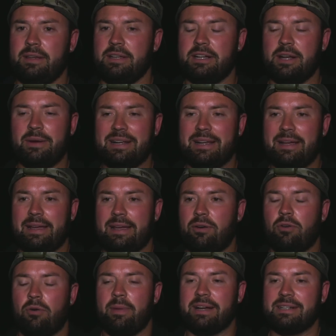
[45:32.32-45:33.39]
You know, and it
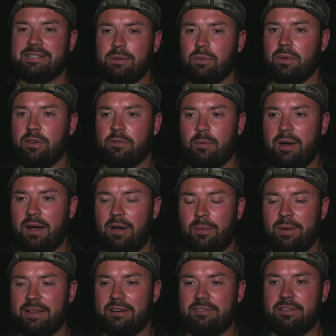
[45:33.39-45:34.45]
all makes it worthwhile
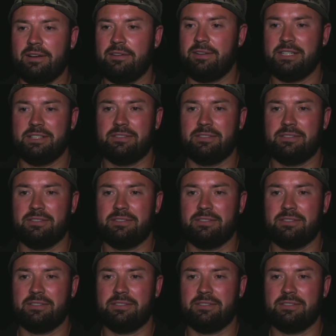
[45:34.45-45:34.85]
when that fish